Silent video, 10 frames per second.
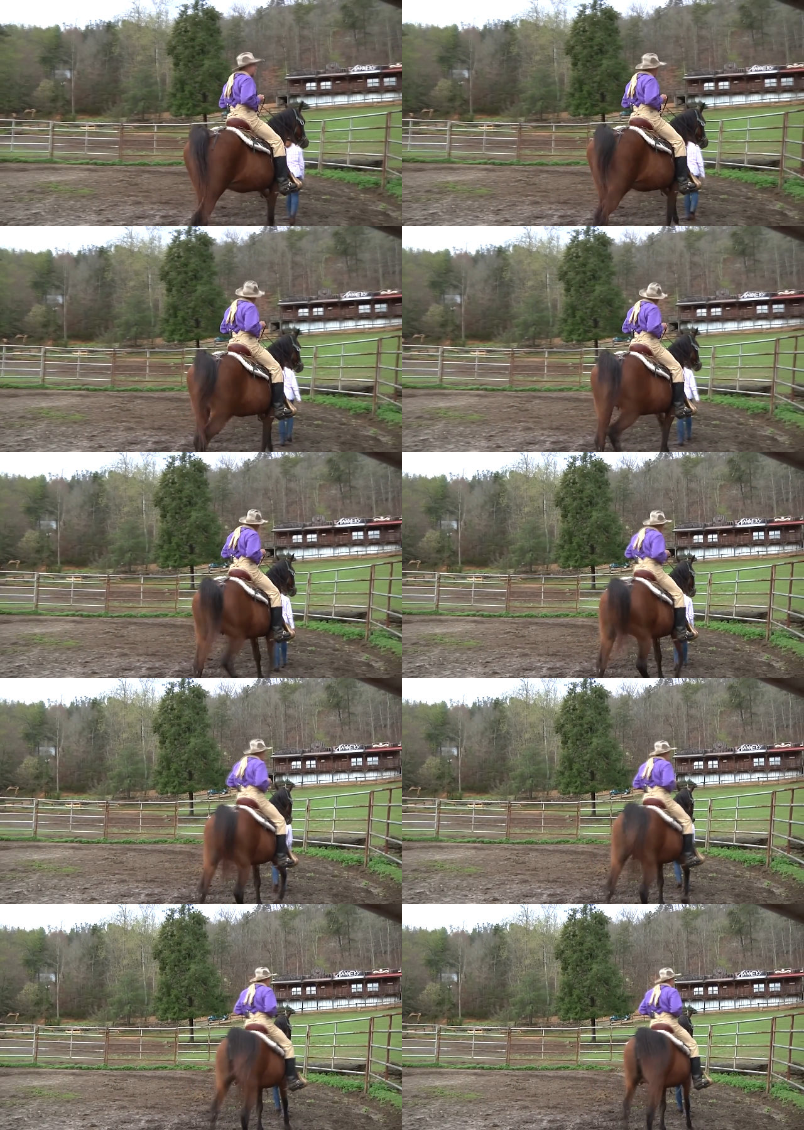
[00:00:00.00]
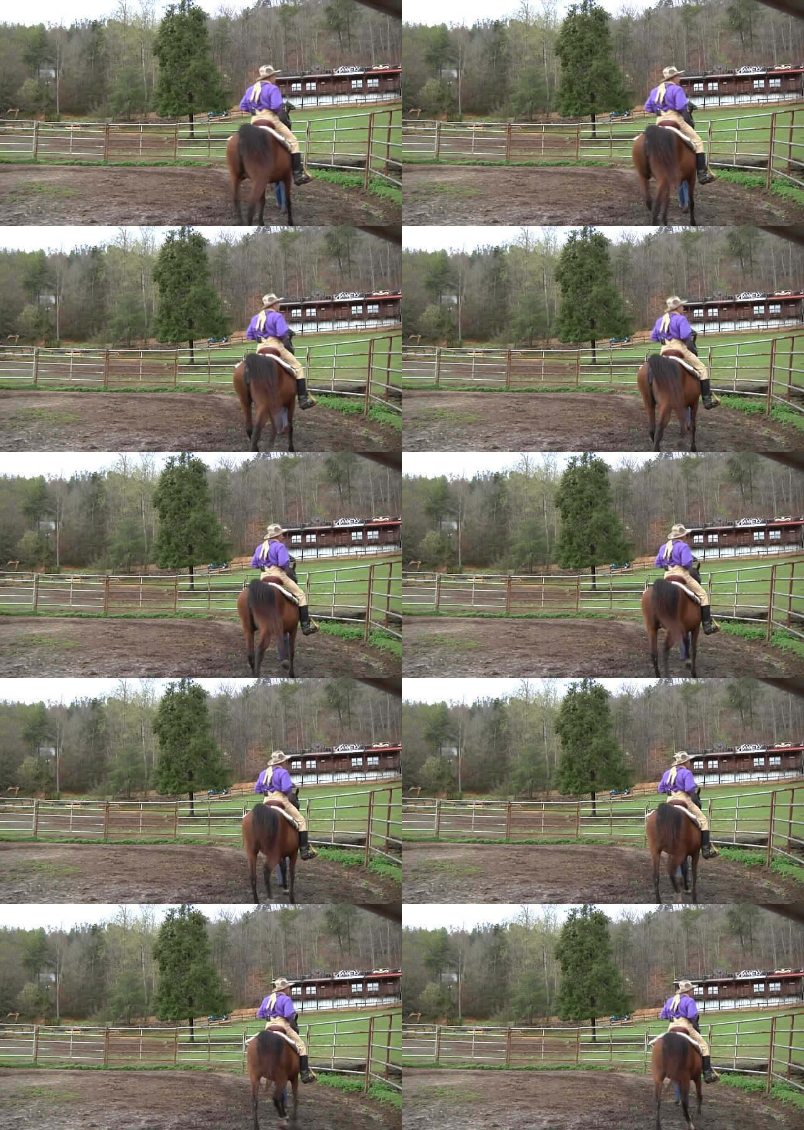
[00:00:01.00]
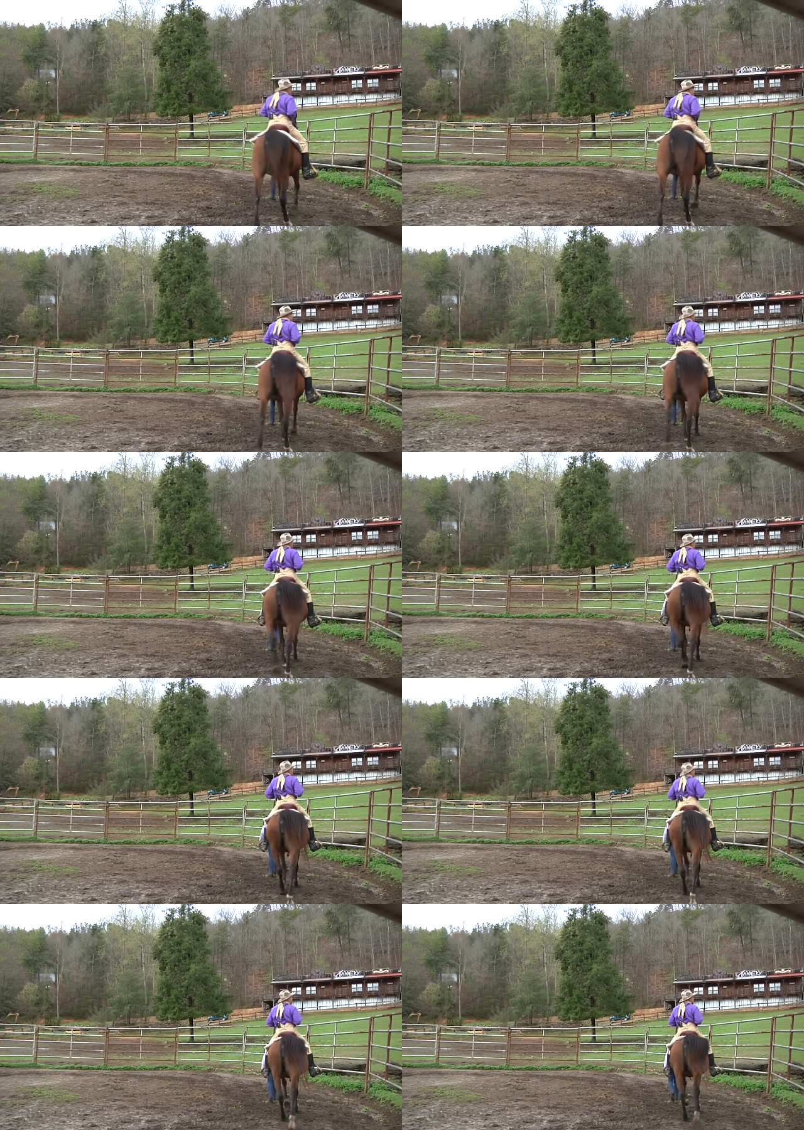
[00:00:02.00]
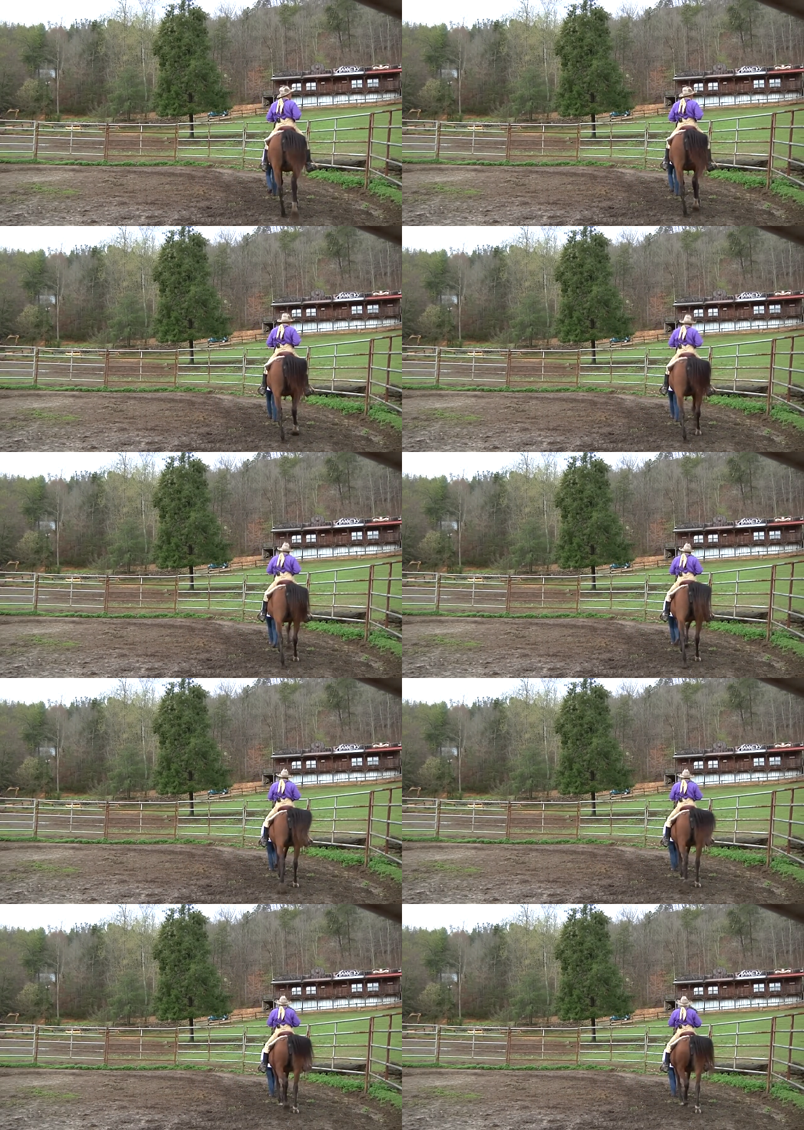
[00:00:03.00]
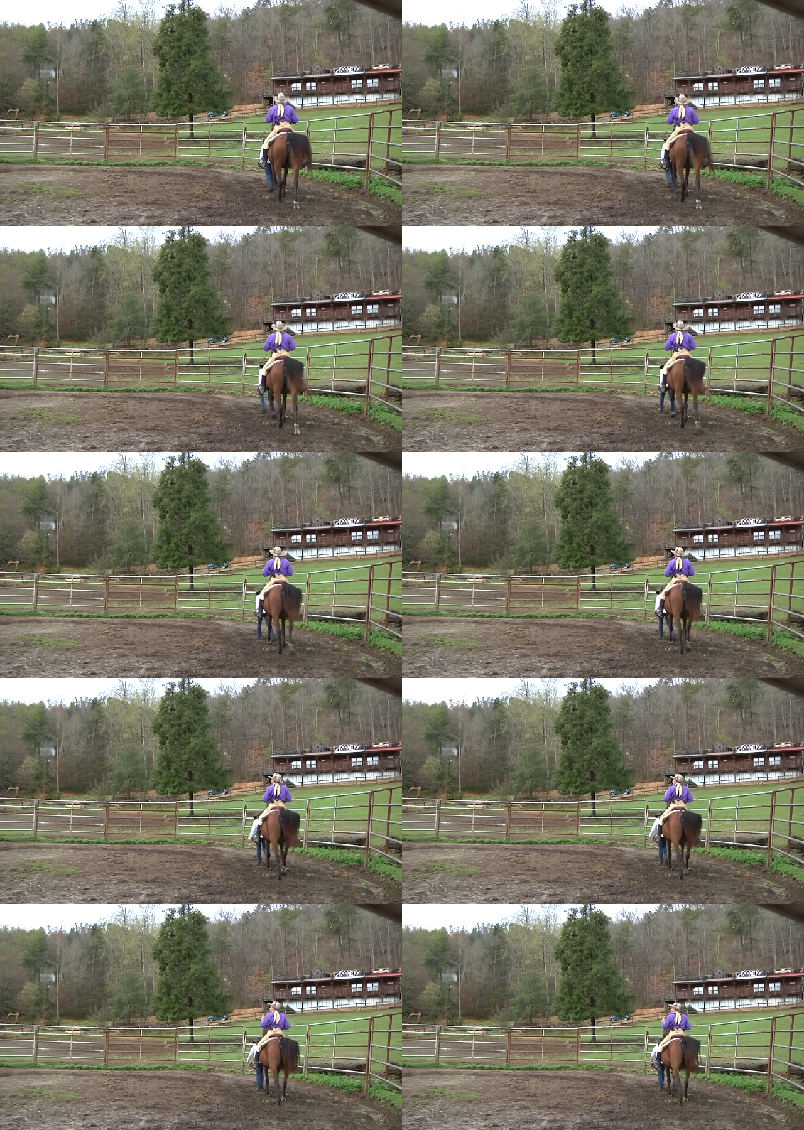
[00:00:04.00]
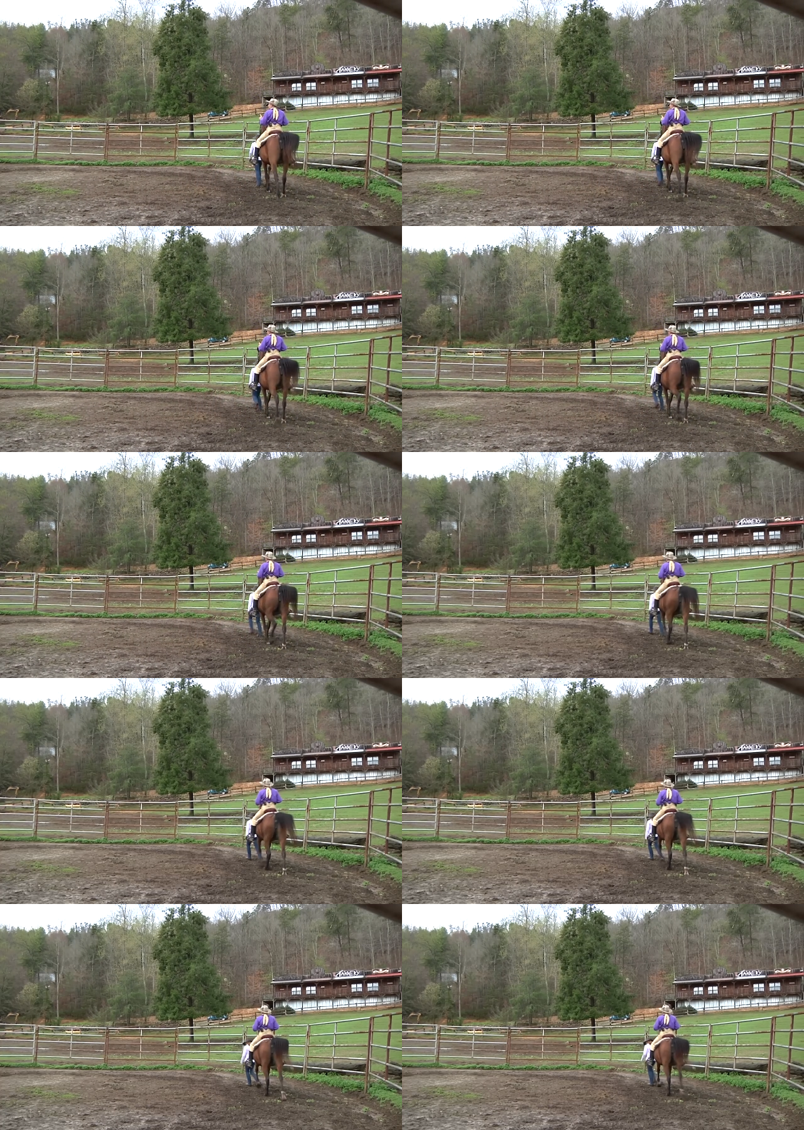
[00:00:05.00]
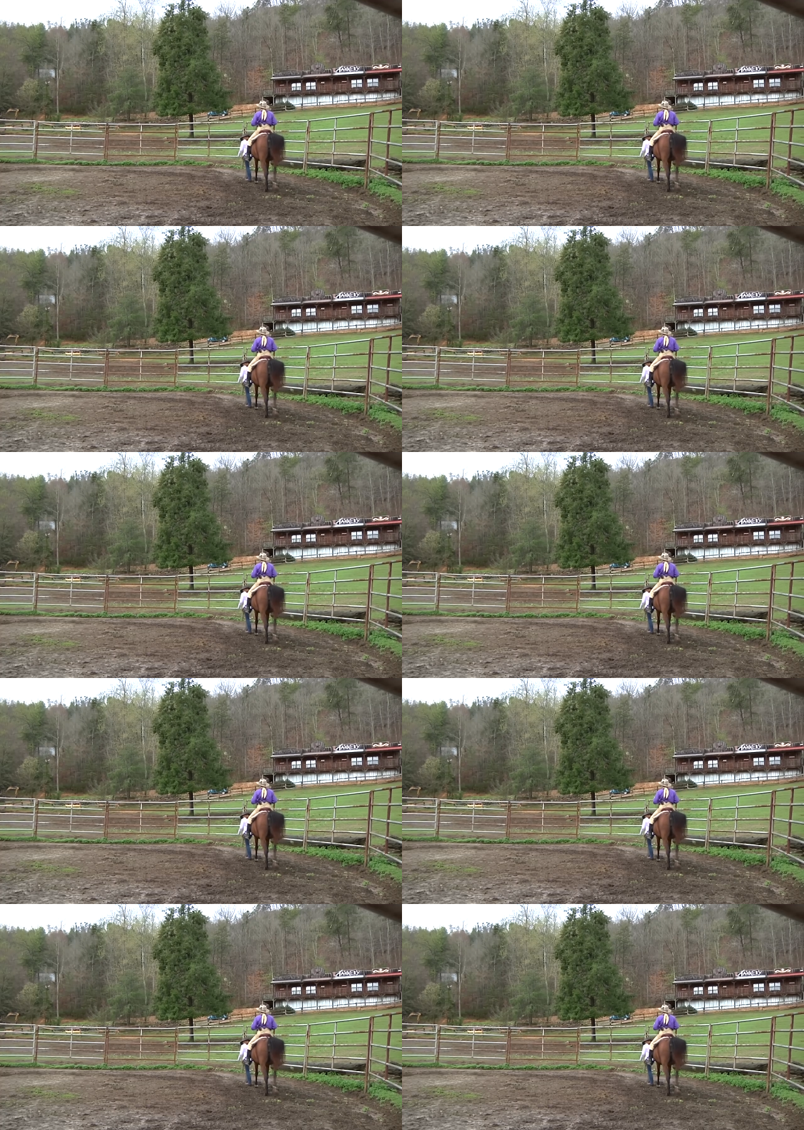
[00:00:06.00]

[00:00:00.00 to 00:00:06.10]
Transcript: [unreadable: no face in view]